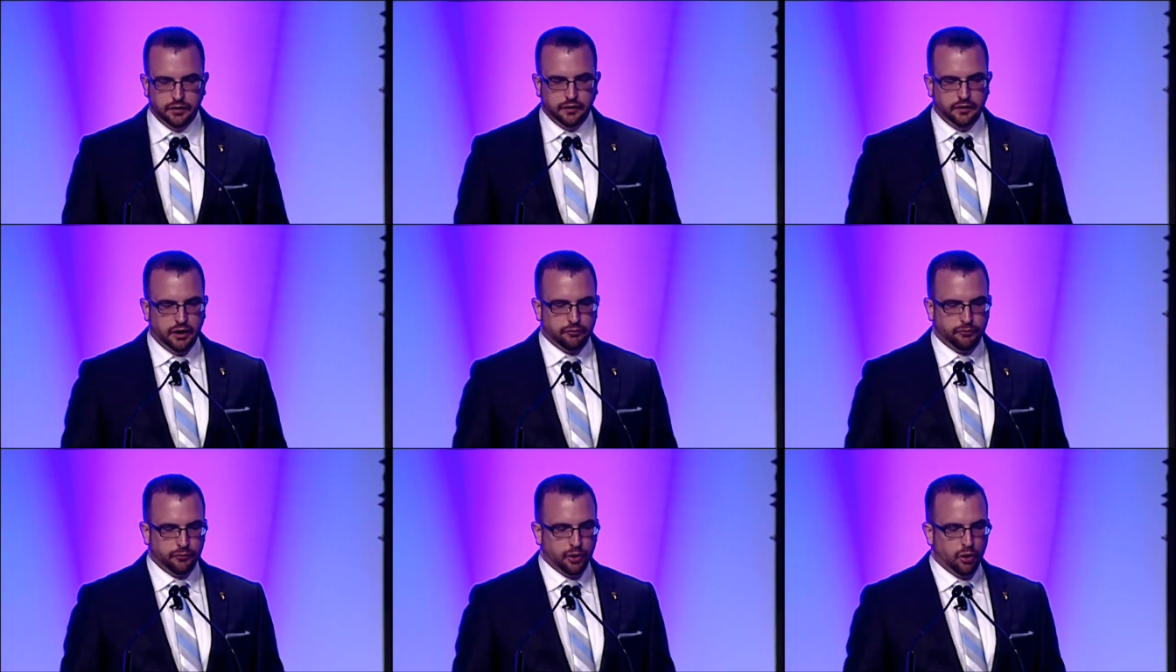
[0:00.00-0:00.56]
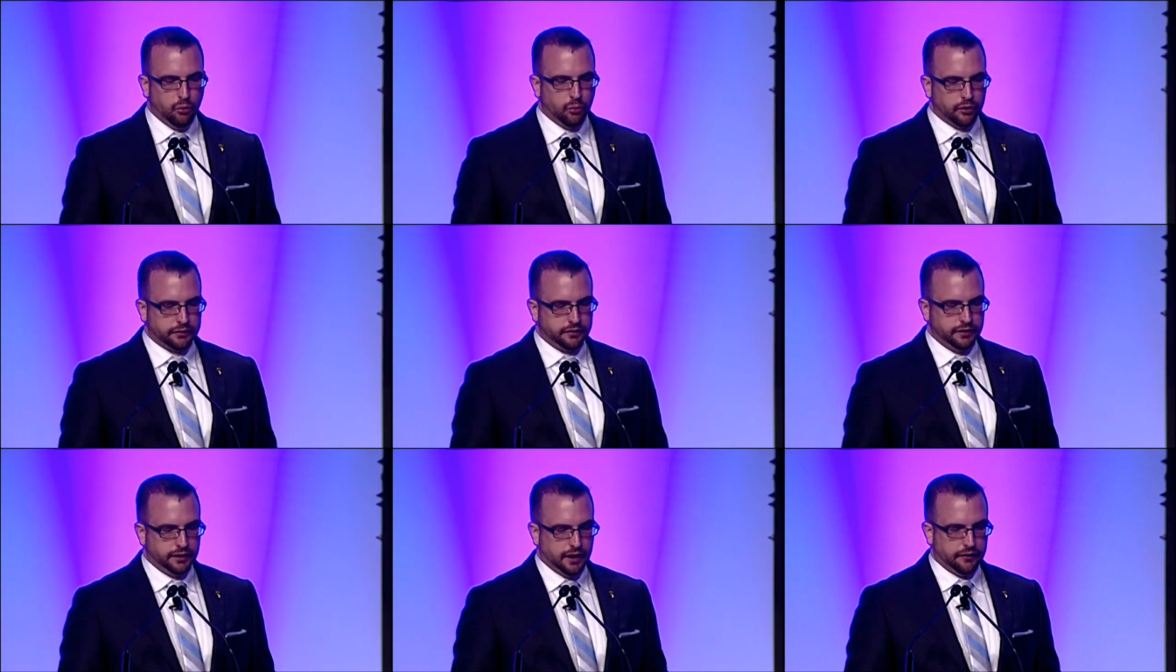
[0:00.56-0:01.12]
if we all work
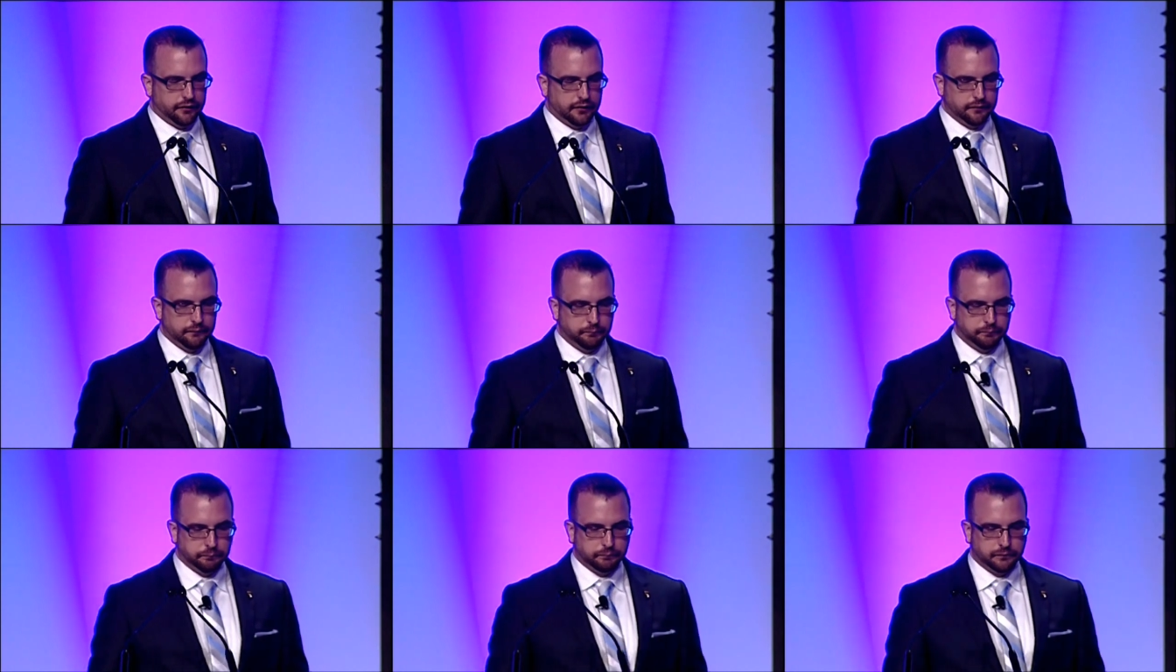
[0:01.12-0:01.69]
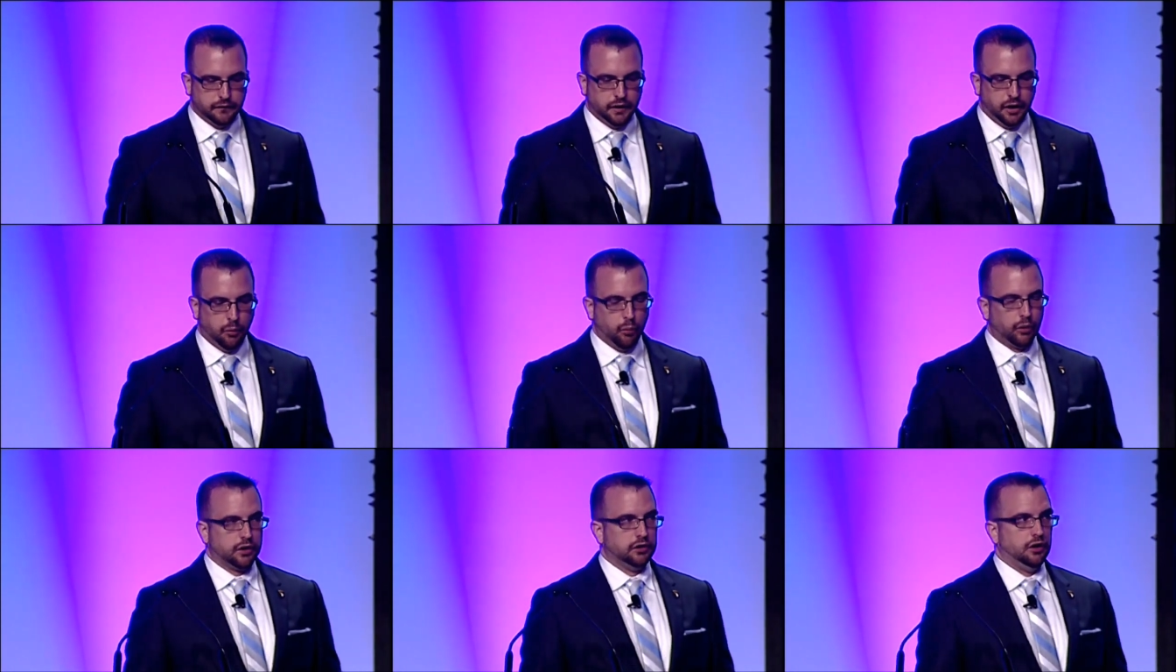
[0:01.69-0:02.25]
together and
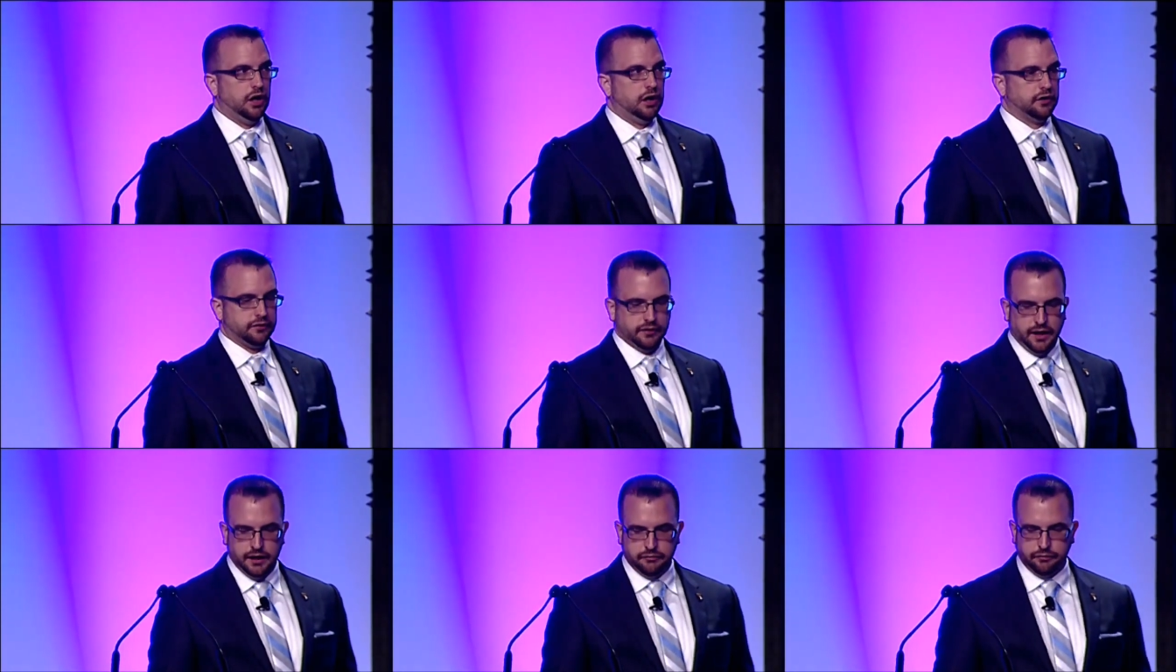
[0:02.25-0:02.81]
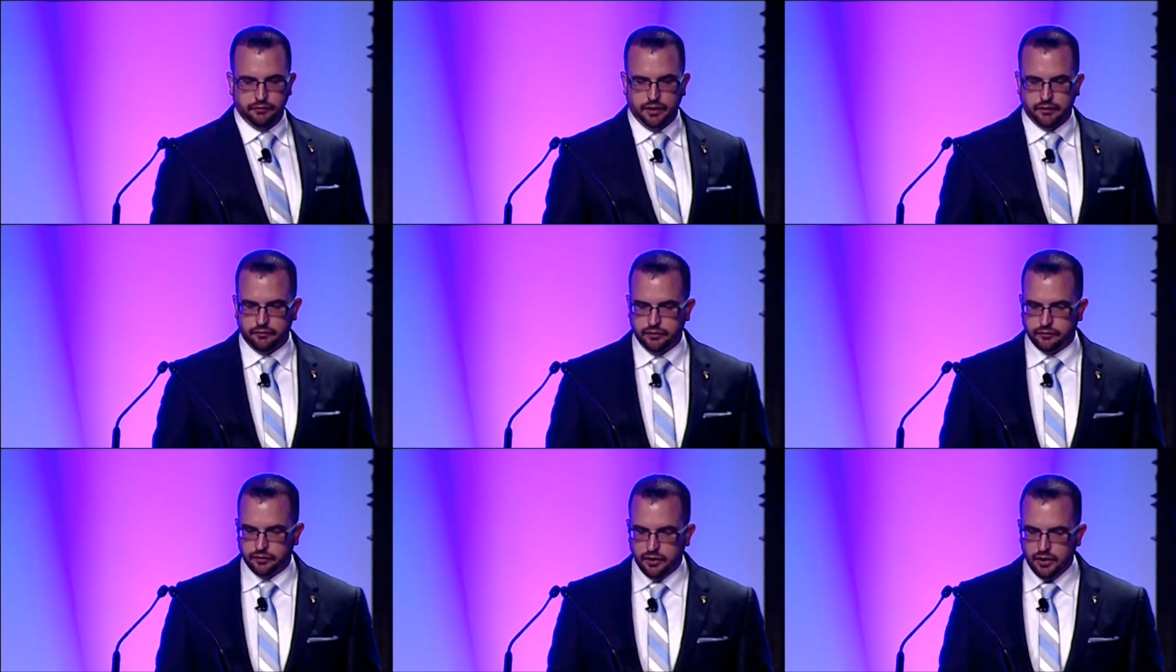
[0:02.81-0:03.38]
work alongside
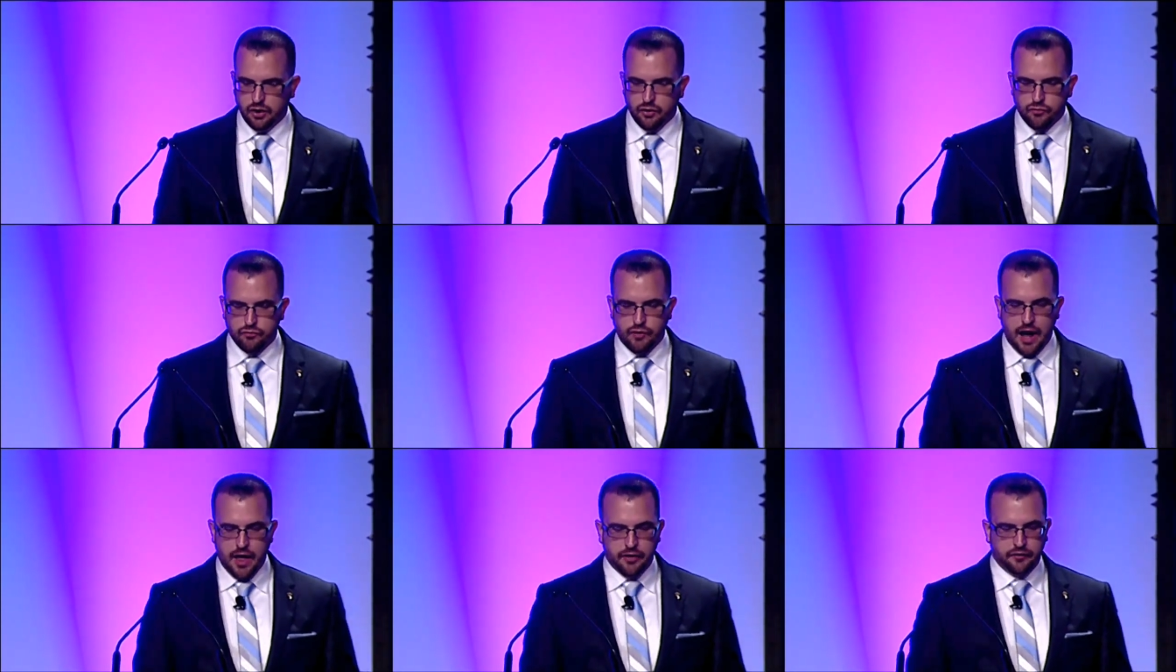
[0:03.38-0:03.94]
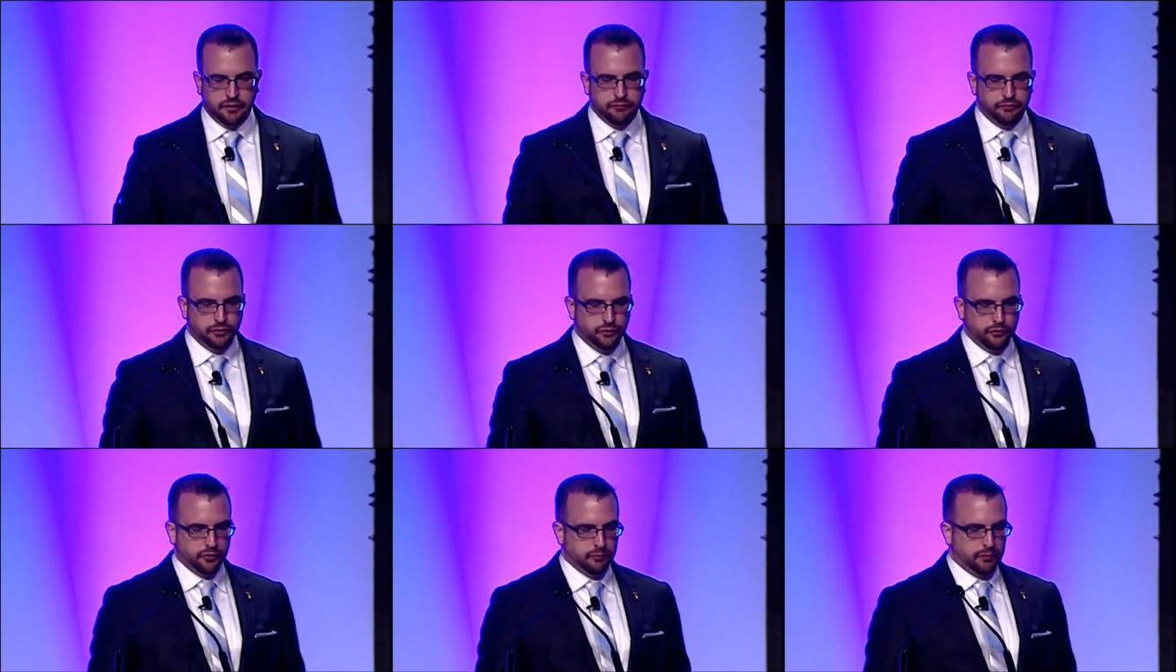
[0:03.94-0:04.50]
veterans rather than view
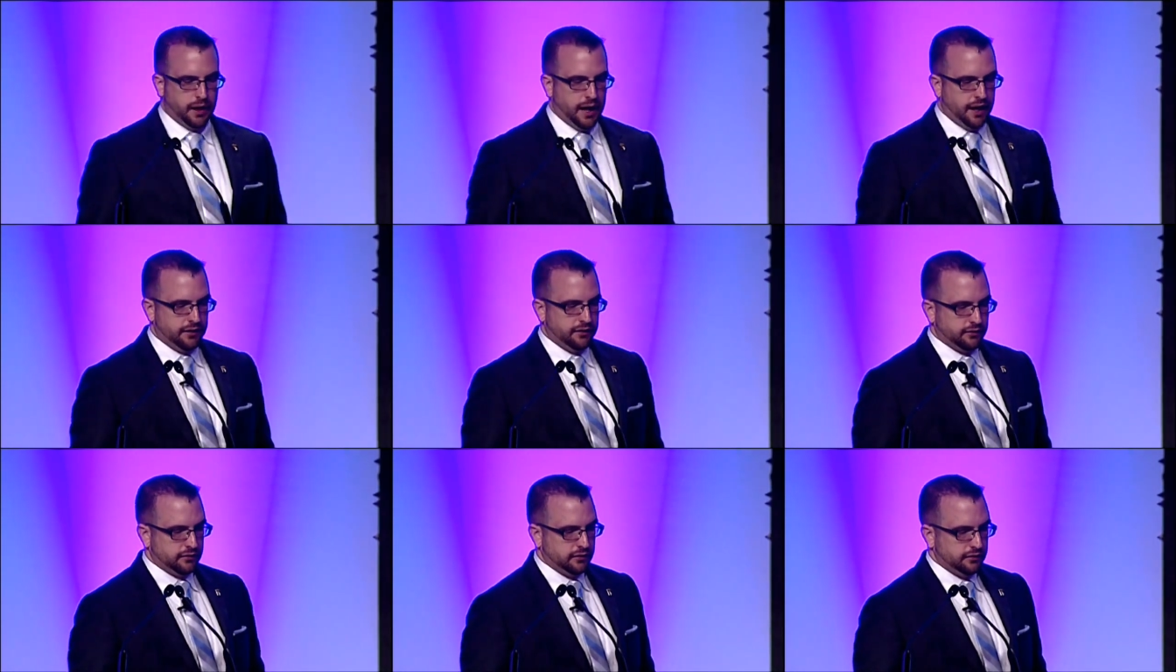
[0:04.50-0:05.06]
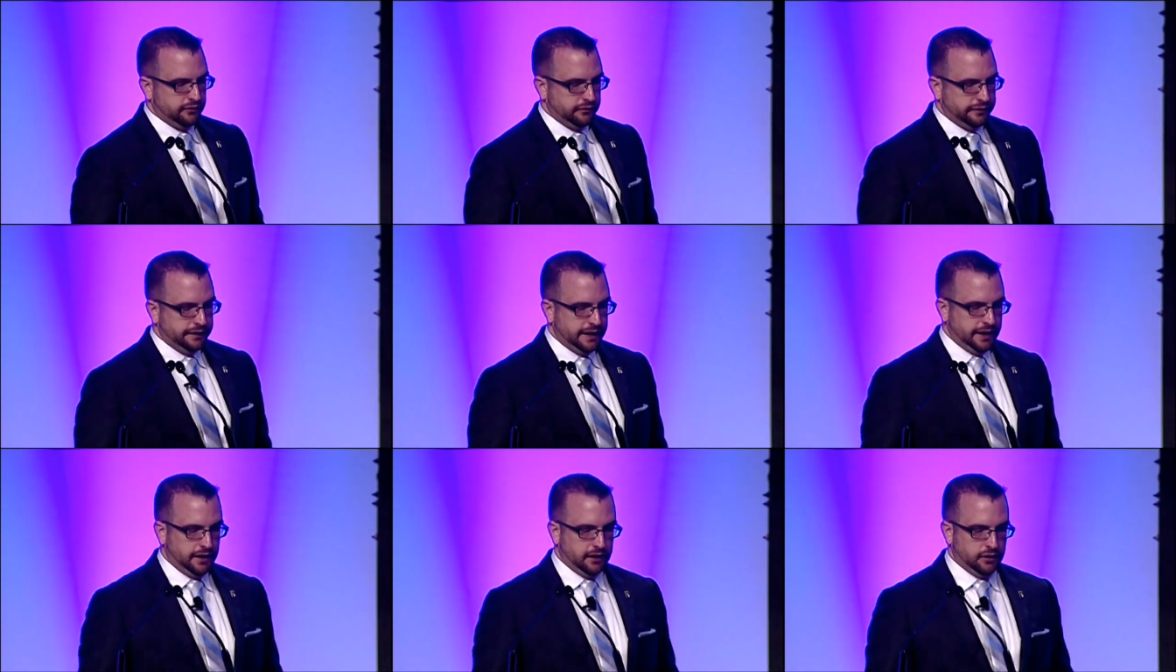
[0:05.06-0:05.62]
them as
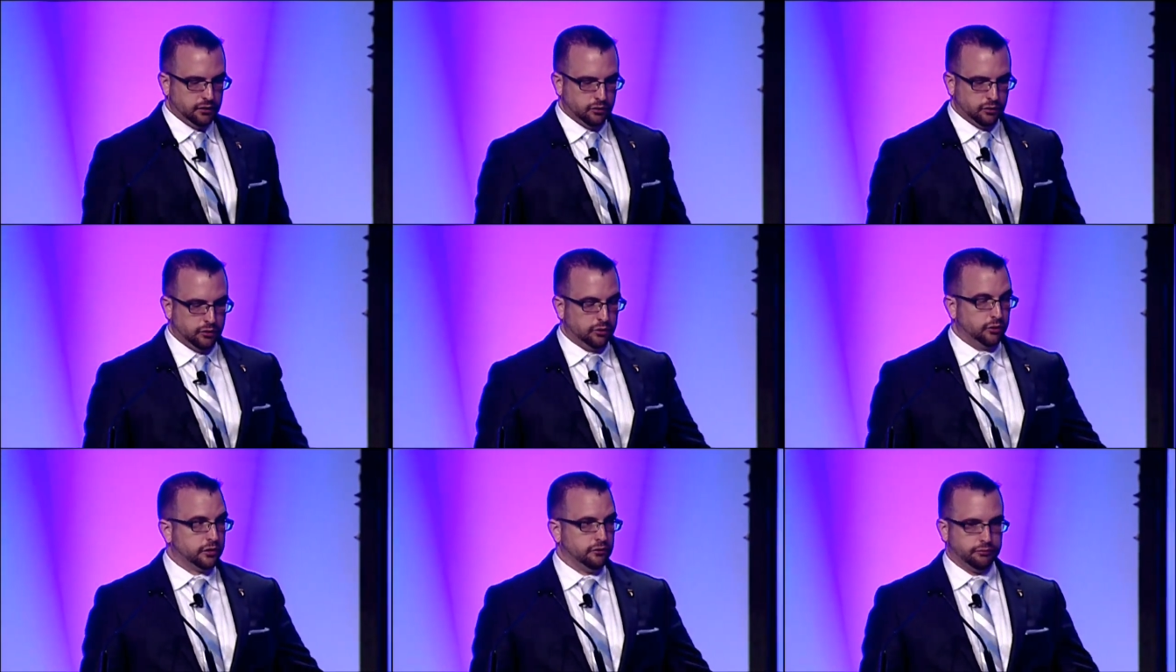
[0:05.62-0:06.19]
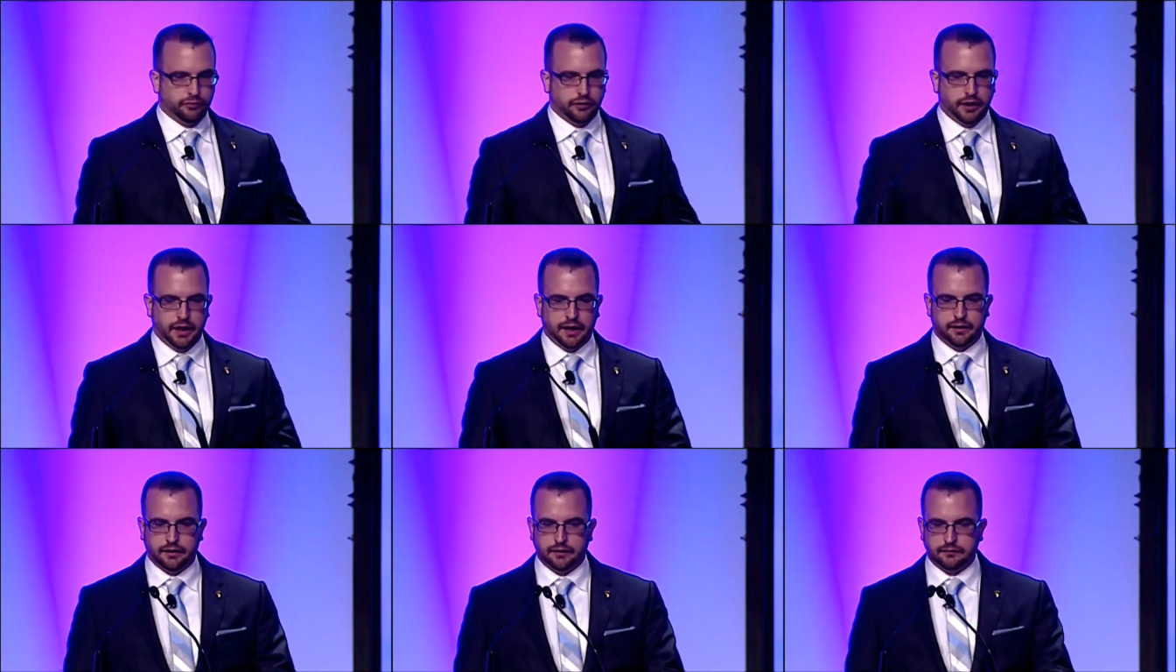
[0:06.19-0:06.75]
needy or looking for a
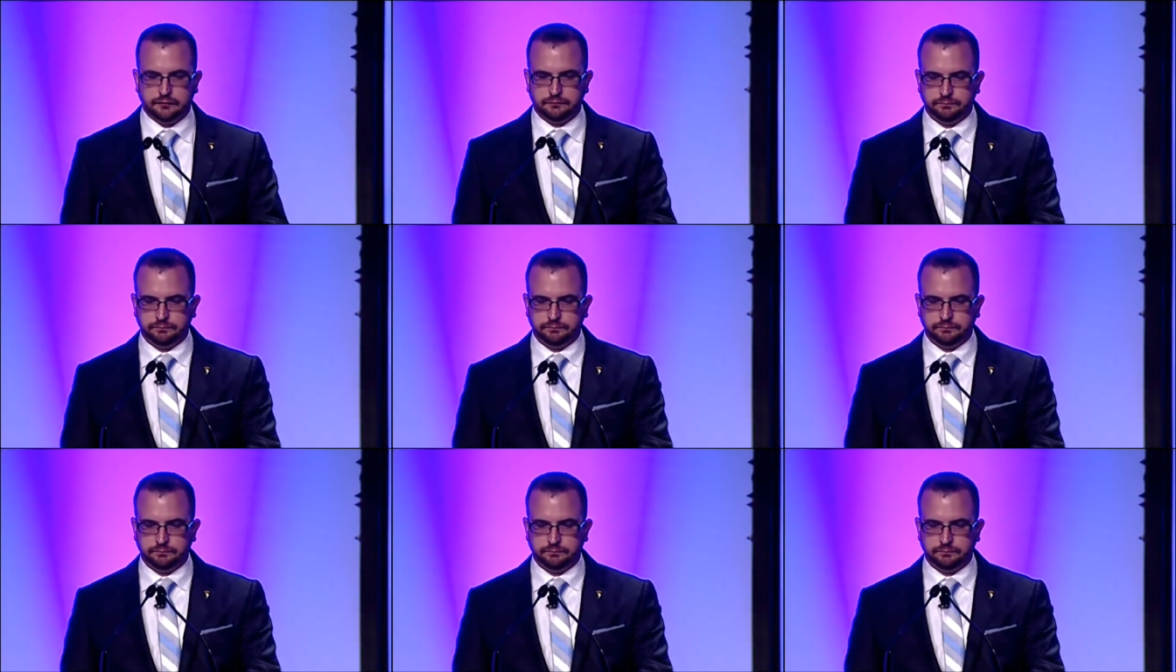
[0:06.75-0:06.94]
handout.